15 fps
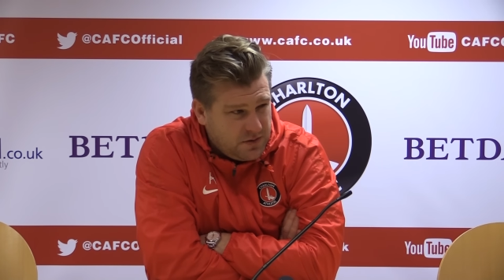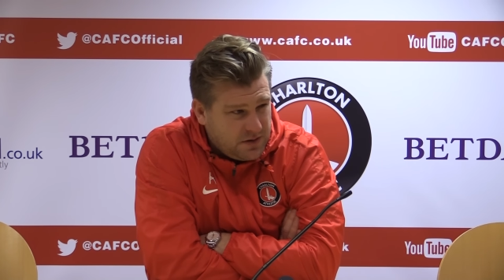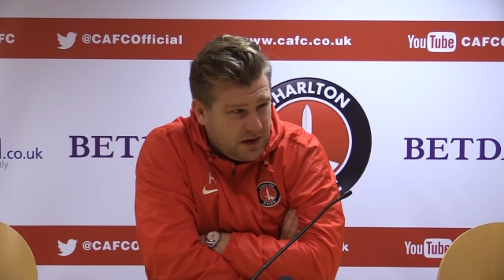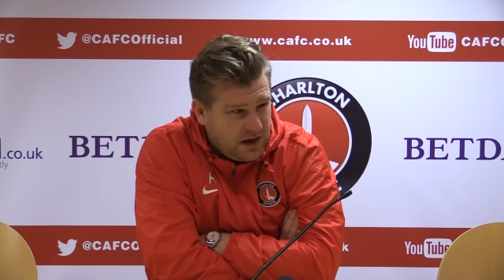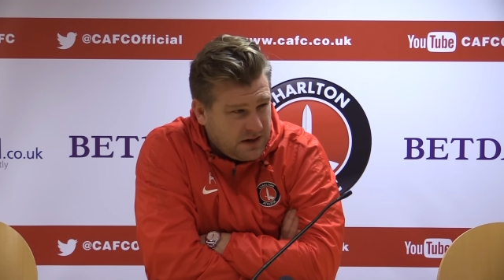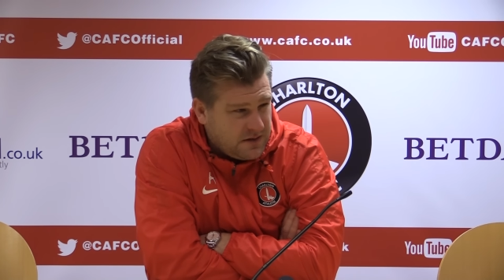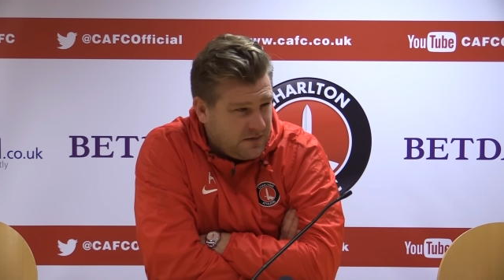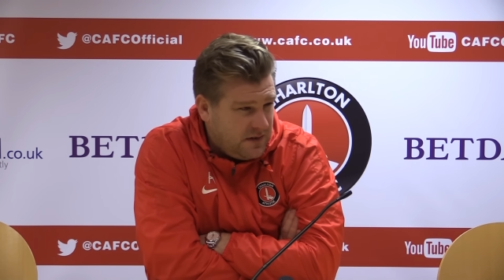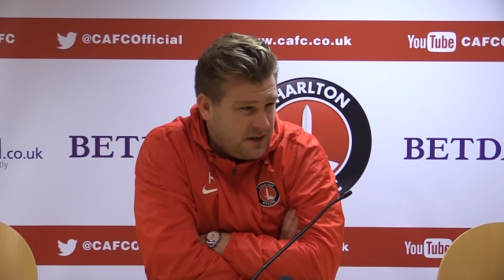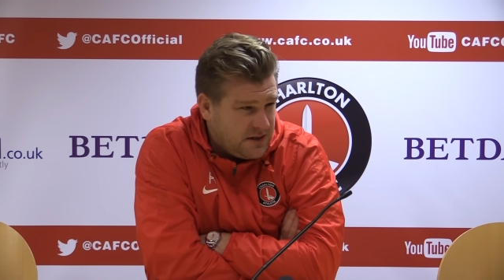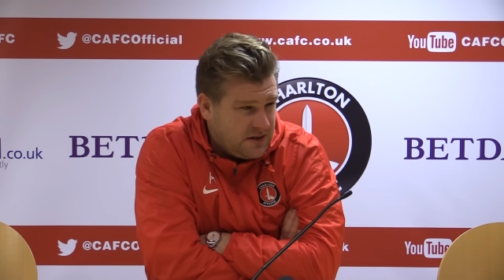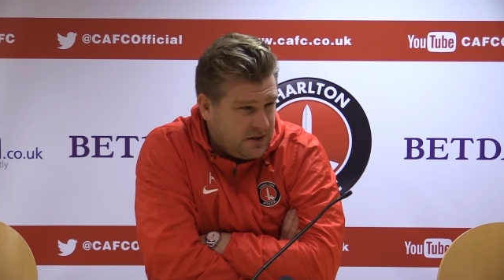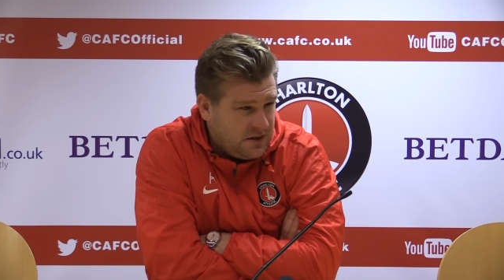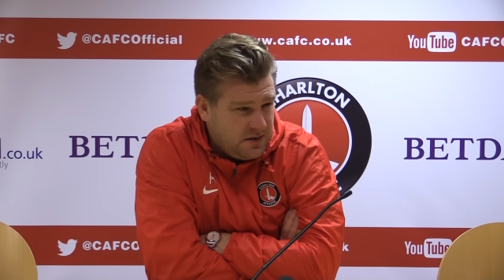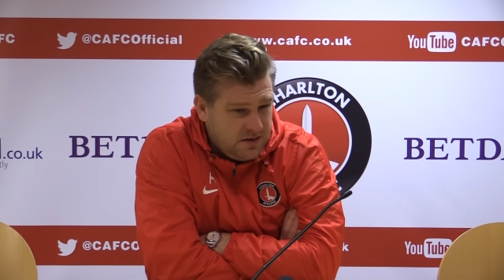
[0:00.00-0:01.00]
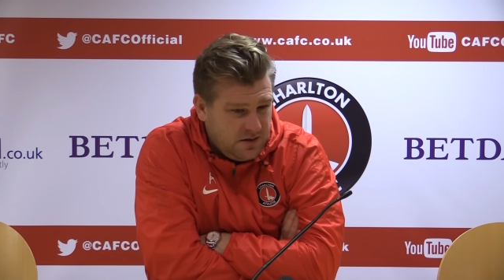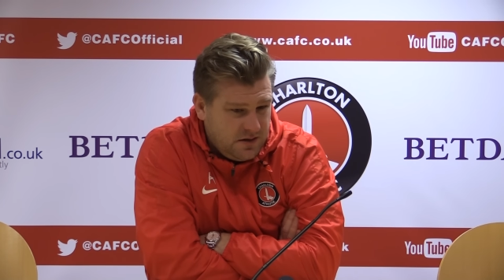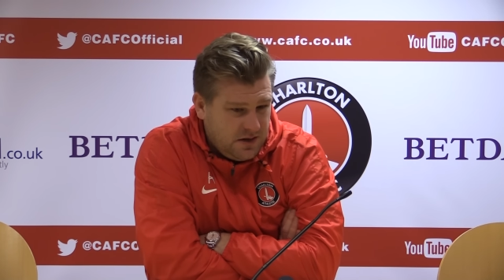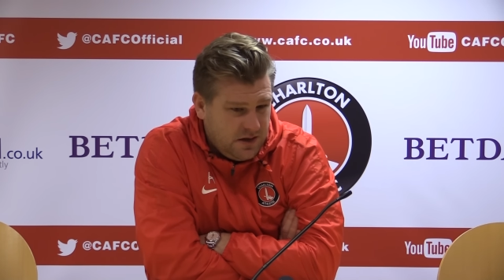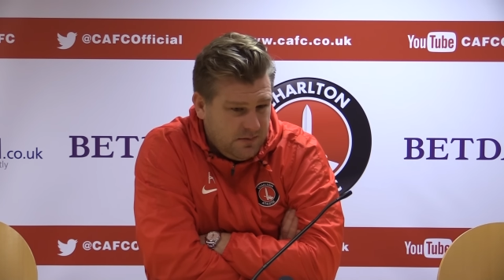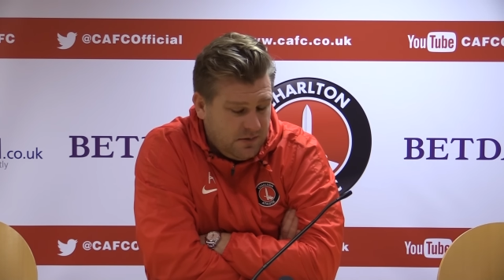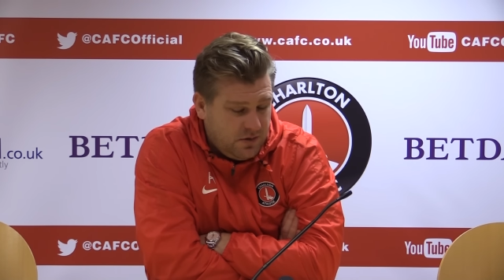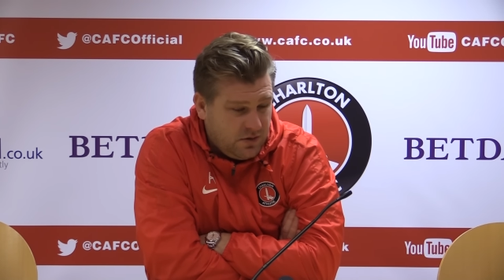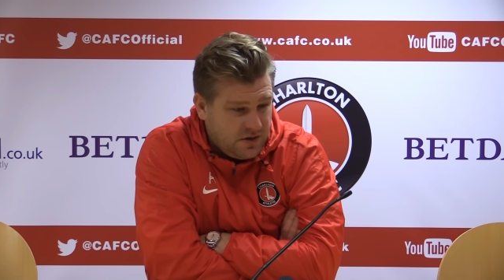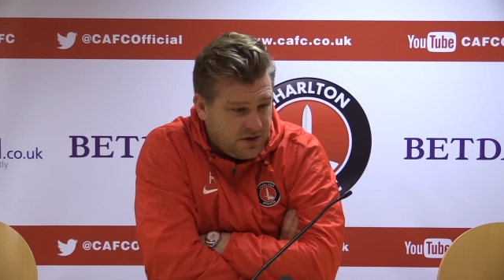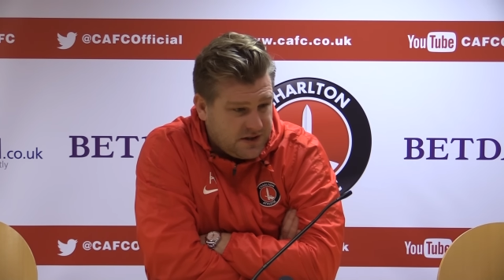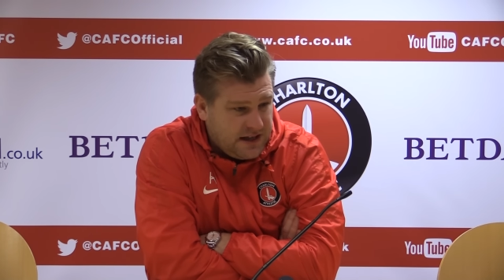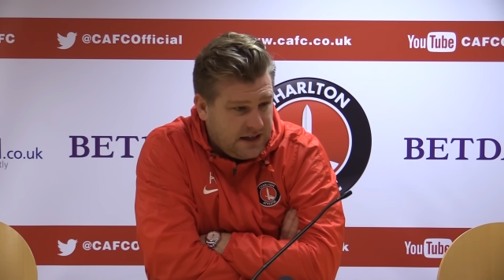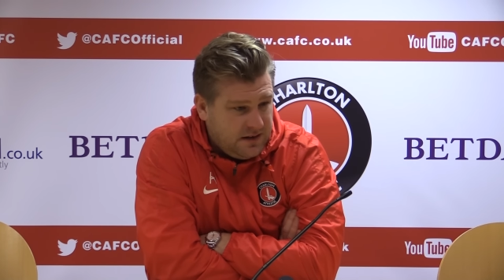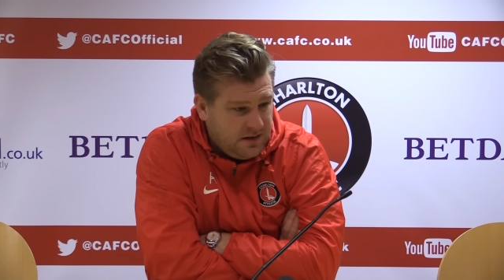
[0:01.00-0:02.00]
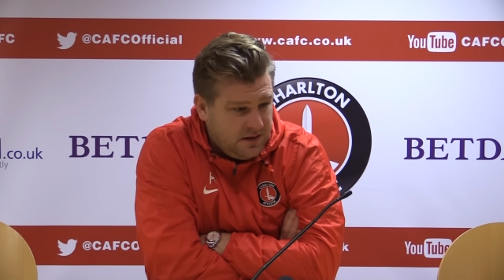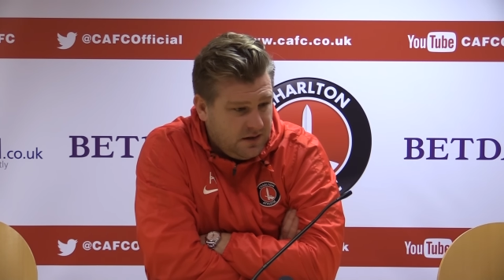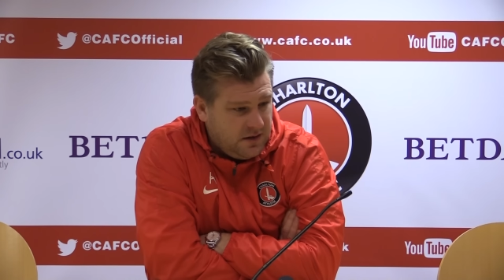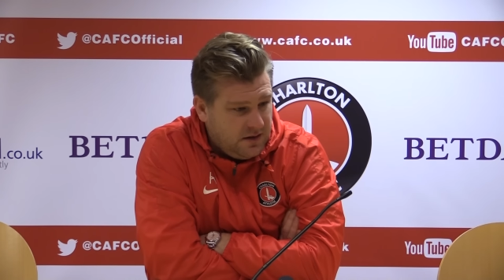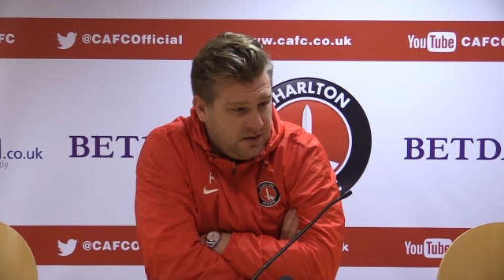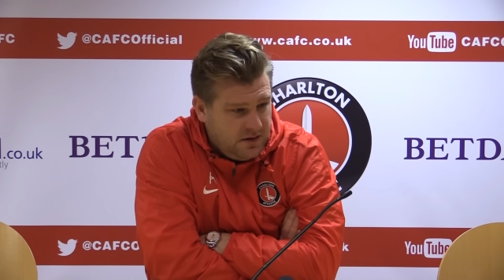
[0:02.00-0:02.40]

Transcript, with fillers: It was a case of listening and understanding